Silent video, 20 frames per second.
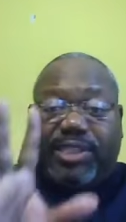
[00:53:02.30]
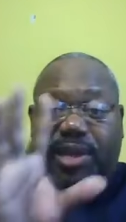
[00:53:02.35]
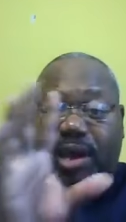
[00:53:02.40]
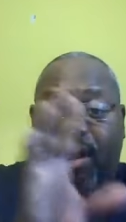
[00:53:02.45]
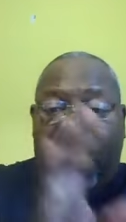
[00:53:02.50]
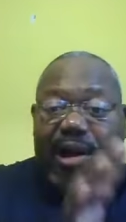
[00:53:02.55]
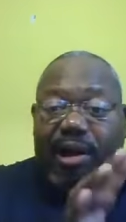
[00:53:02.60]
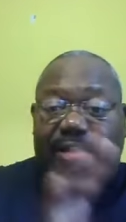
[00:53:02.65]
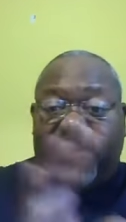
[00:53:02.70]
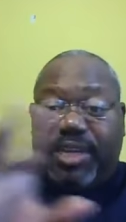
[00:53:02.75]
is
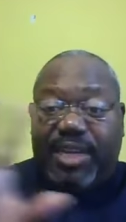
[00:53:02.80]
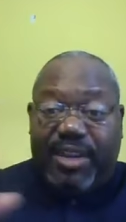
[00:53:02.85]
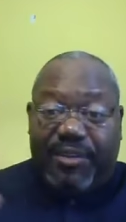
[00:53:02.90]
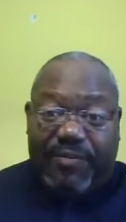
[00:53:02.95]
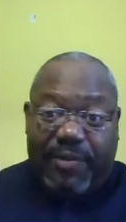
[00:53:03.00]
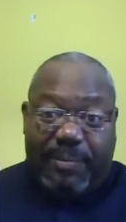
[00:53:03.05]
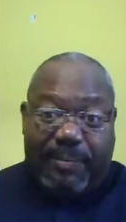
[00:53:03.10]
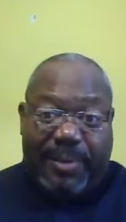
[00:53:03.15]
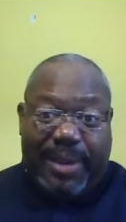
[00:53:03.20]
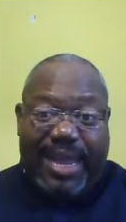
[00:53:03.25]
called to
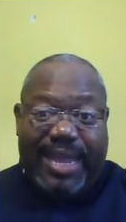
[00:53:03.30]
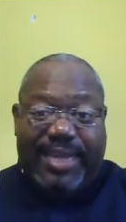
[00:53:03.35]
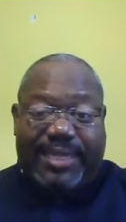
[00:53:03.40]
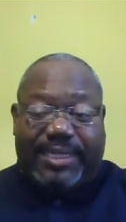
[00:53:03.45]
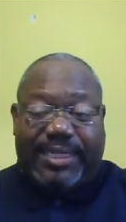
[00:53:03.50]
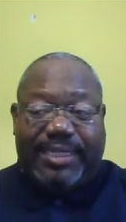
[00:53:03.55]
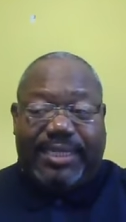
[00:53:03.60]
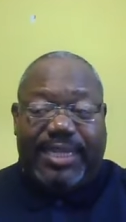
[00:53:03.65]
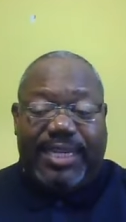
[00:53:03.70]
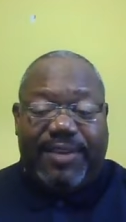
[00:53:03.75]
different
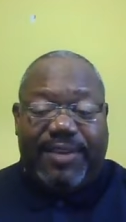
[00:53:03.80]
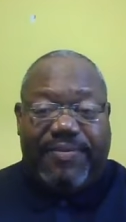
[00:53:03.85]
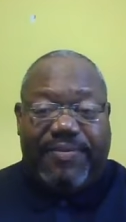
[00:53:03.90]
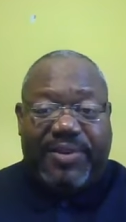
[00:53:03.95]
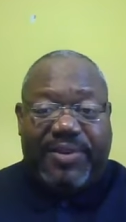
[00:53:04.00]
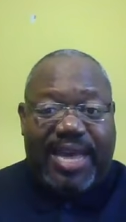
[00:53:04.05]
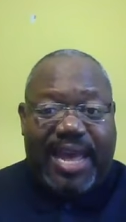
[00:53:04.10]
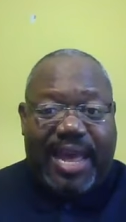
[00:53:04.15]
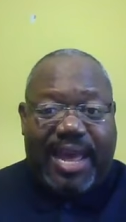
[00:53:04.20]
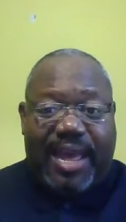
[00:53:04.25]
places and
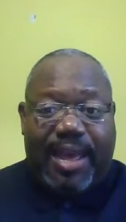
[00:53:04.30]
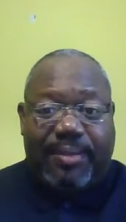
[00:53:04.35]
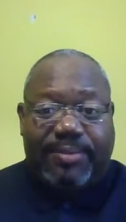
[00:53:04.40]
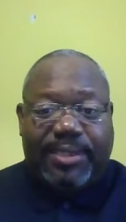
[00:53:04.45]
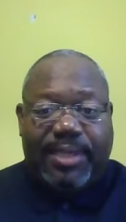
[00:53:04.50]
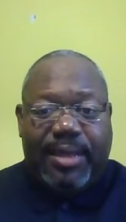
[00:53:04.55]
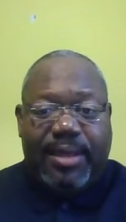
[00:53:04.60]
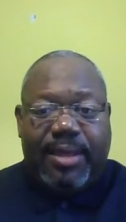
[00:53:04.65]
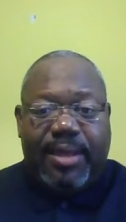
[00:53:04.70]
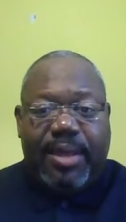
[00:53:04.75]
different times.